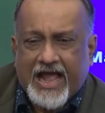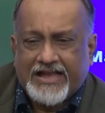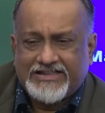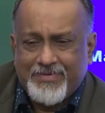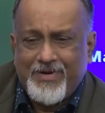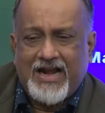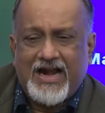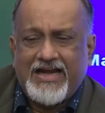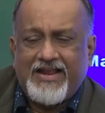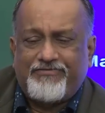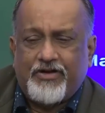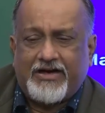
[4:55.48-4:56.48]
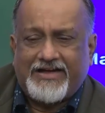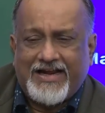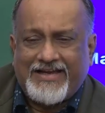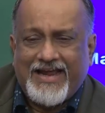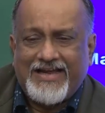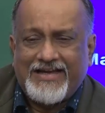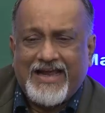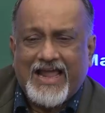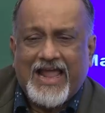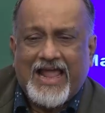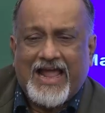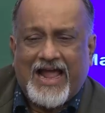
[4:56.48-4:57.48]
Similarly, if you are taking
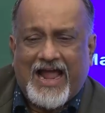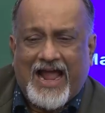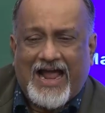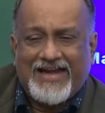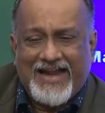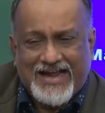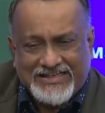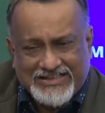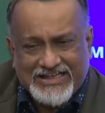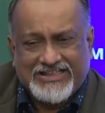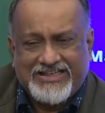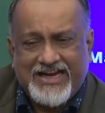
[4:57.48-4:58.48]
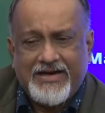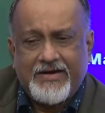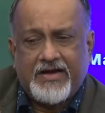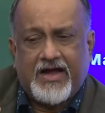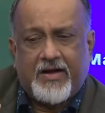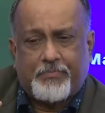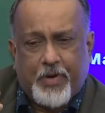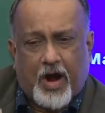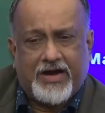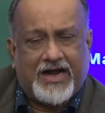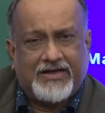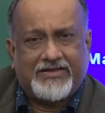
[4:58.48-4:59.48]
an existing
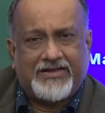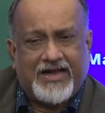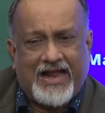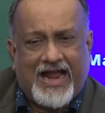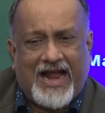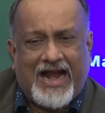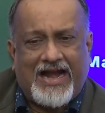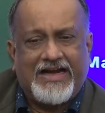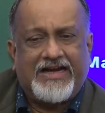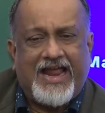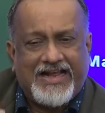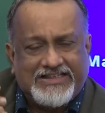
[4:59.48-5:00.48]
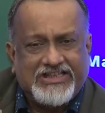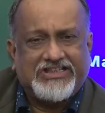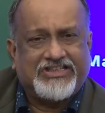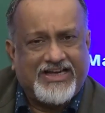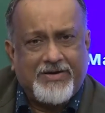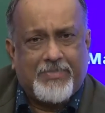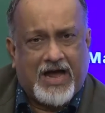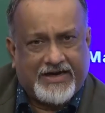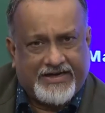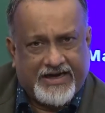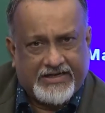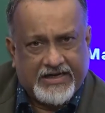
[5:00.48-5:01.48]
product and existing
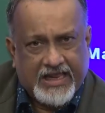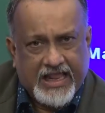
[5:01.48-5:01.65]
market,